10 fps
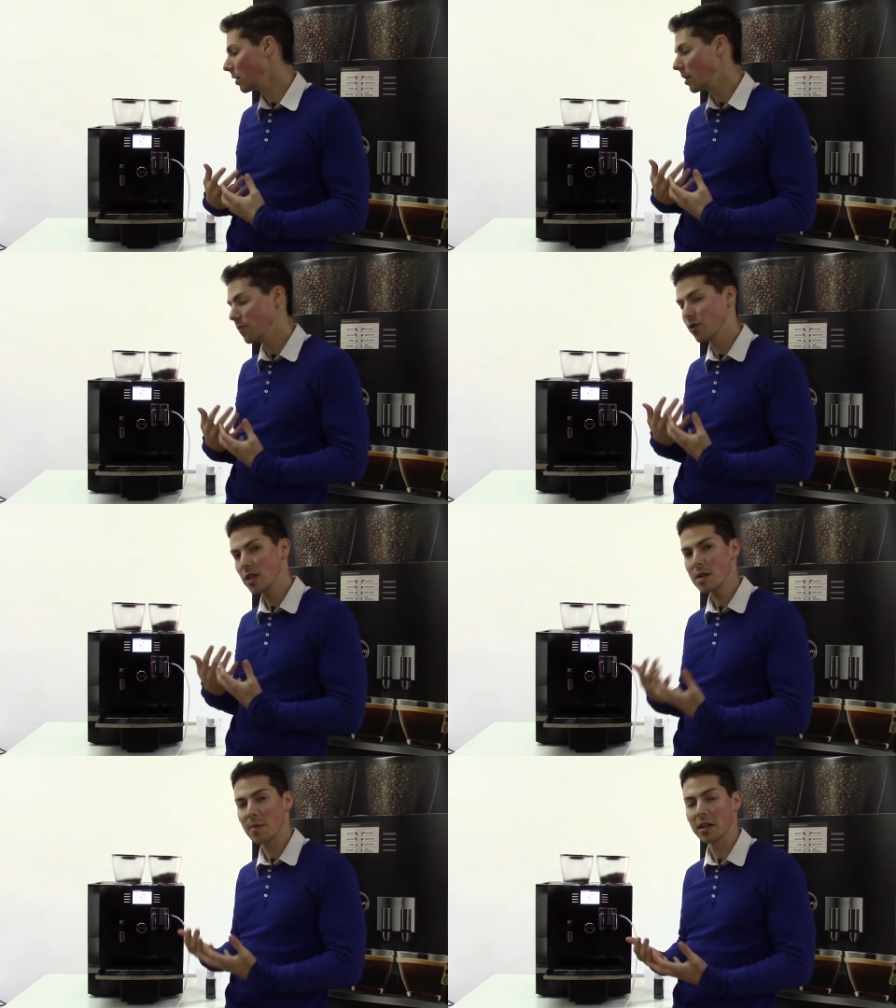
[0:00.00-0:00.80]
if you
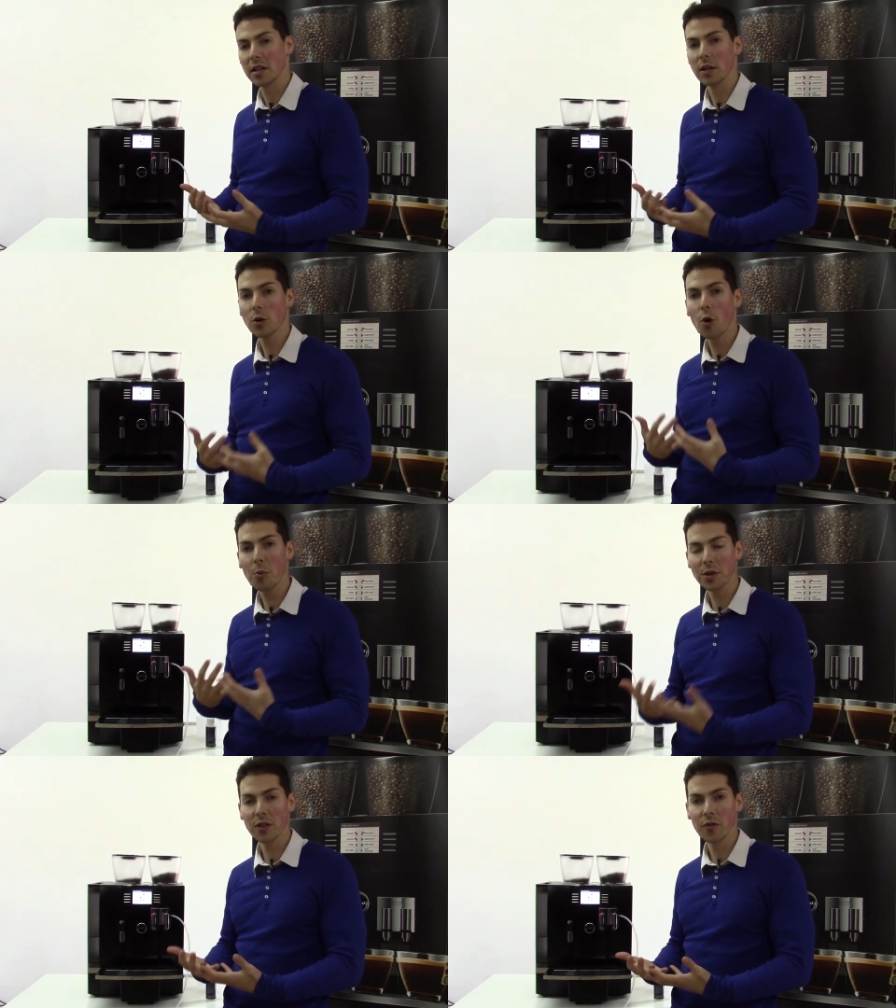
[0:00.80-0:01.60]
think about it, in a
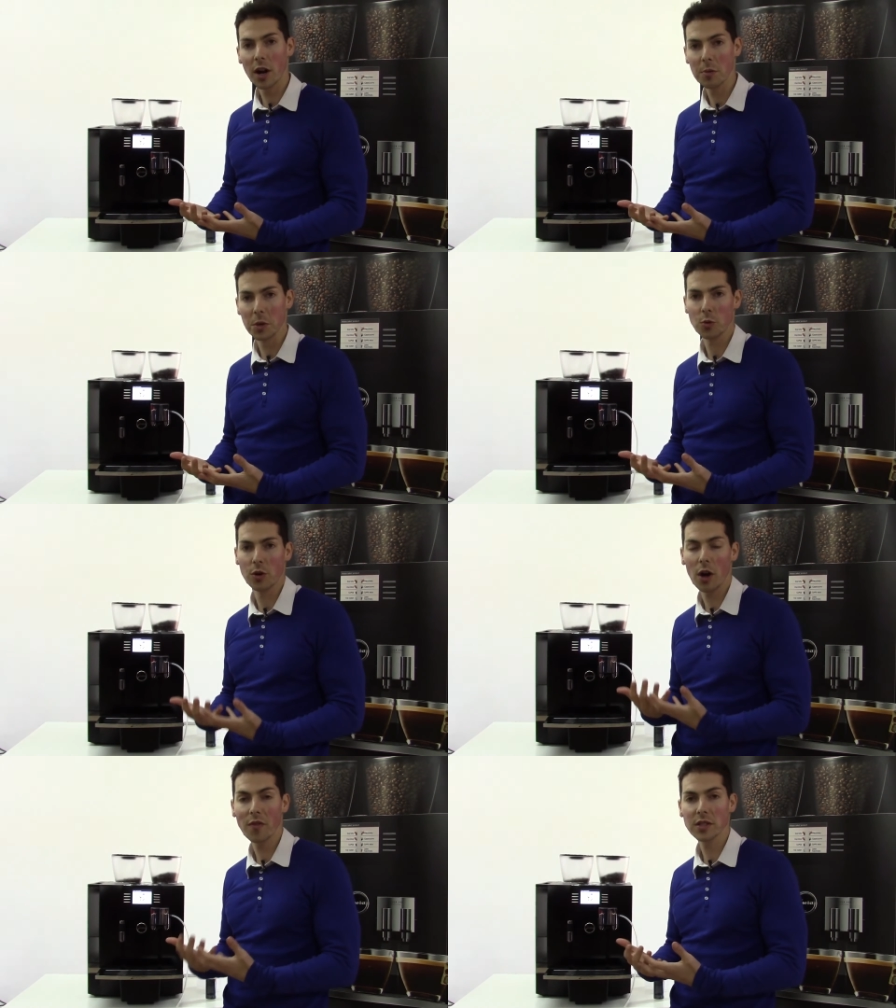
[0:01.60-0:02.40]
corporate environment or
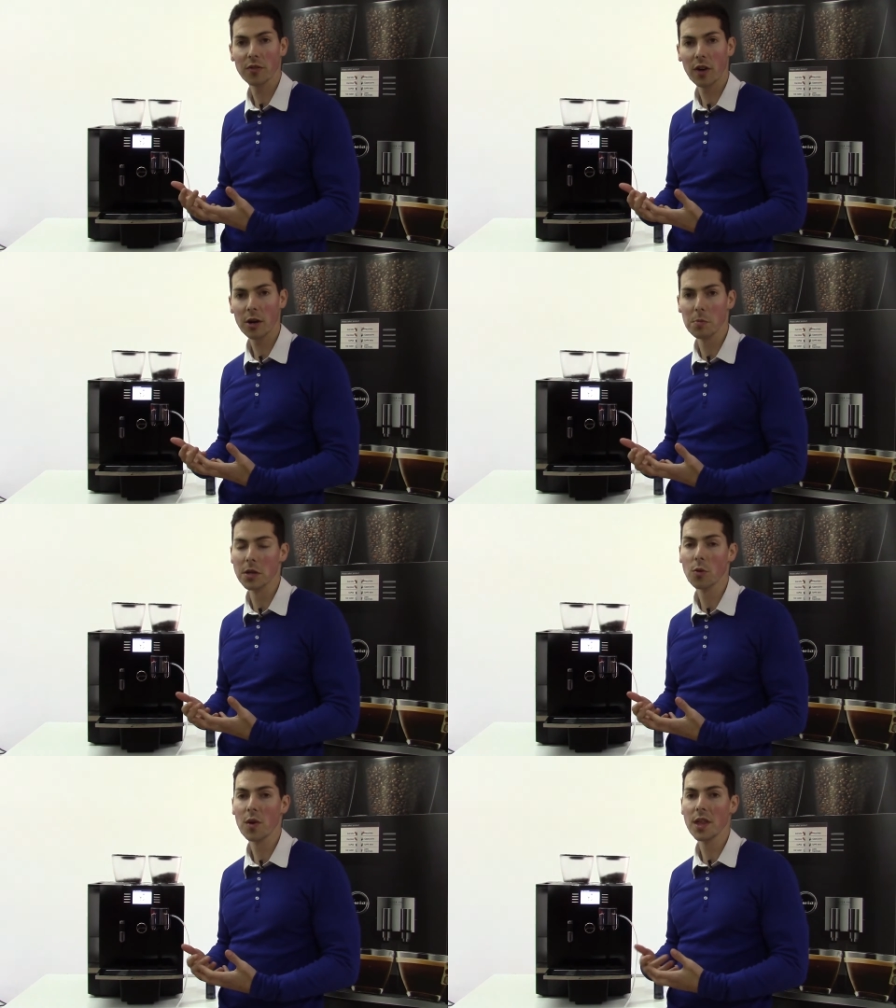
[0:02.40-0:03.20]
an office
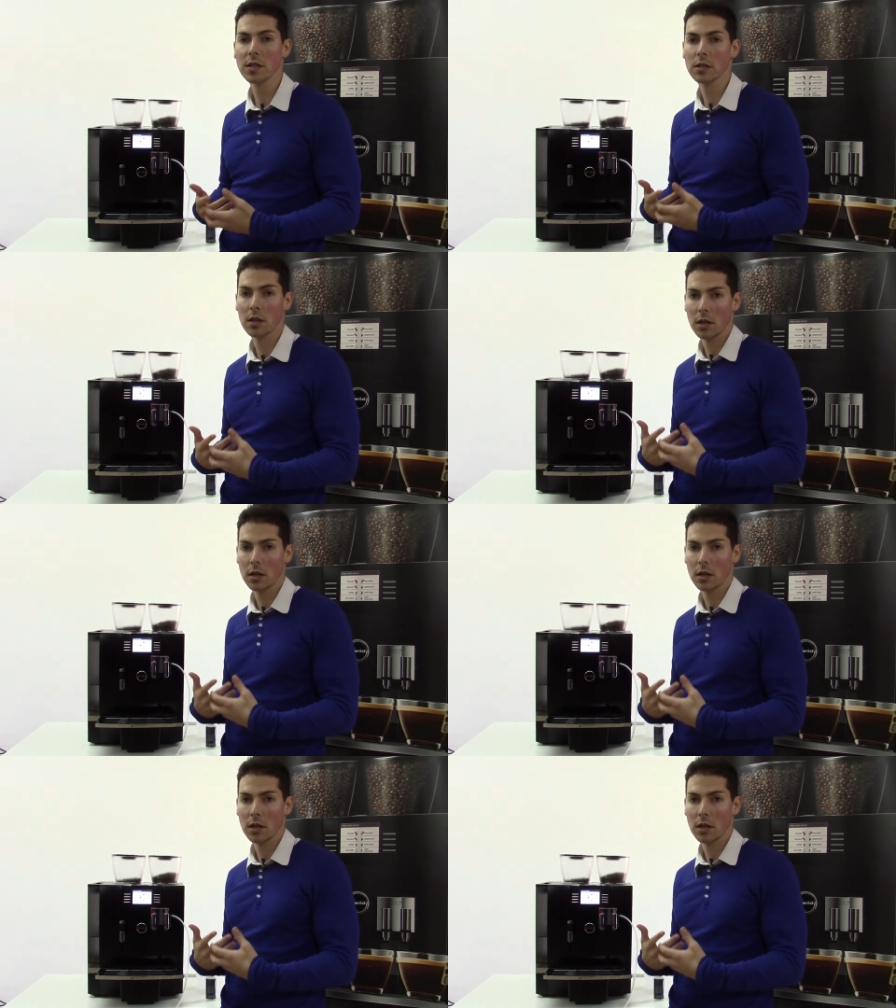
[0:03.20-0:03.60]
environment where there's